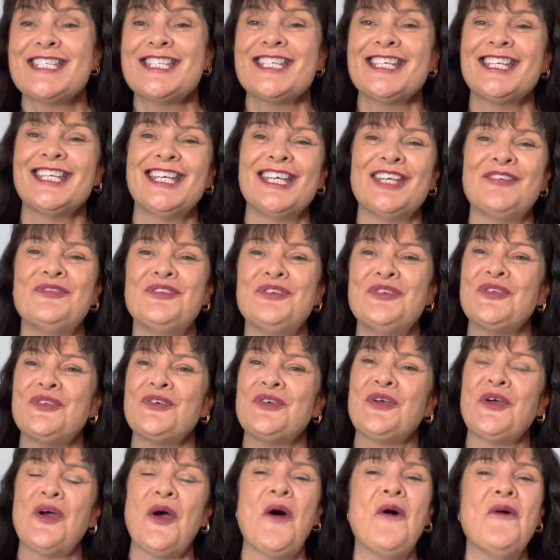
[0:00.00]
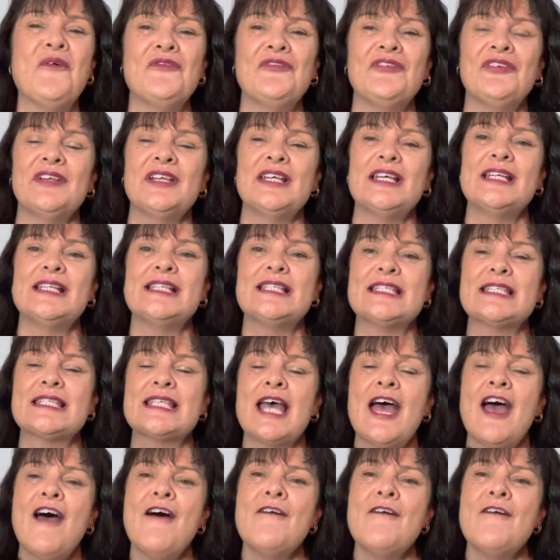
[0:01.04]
to give you the confidence.